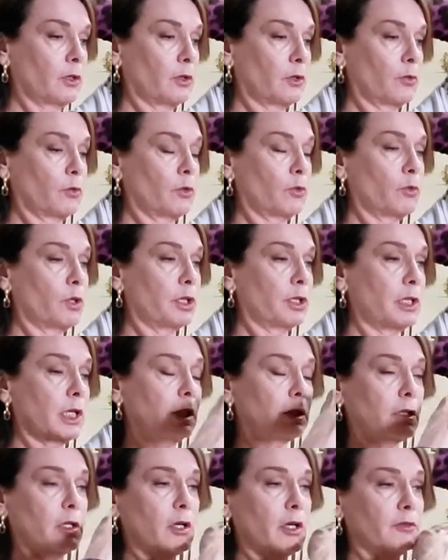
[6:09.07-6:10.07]
we want
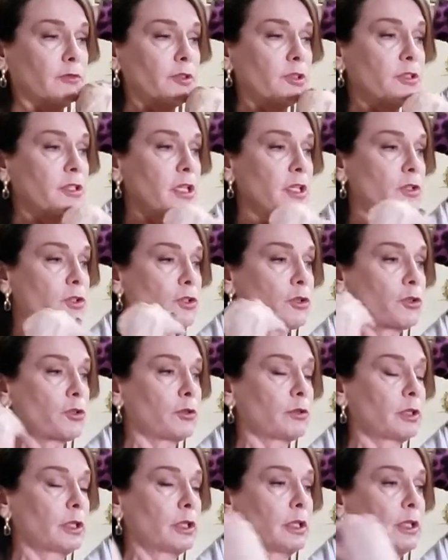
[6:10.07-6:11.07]
that
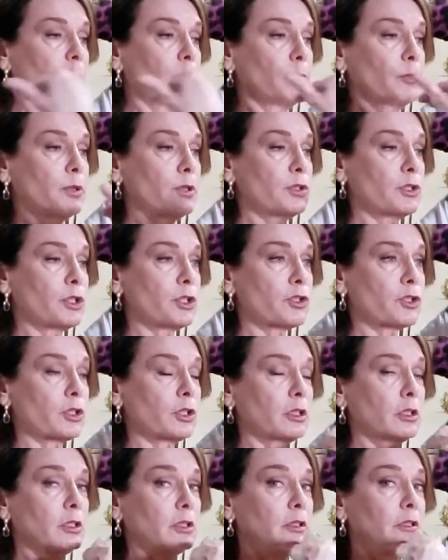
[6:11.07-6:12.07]
conversational
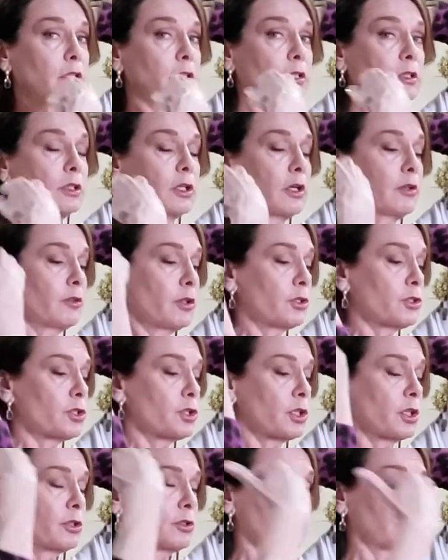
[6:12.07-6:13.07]
position of our
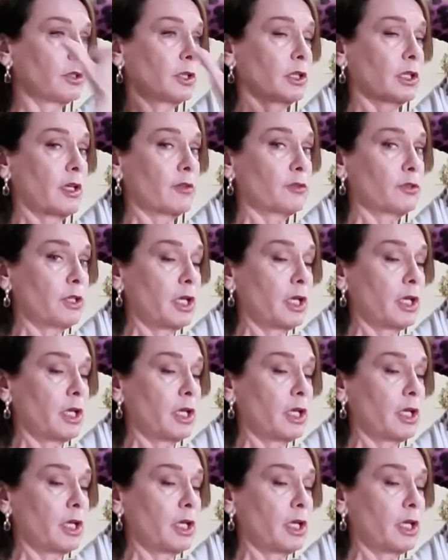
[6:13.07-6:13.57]
chin, level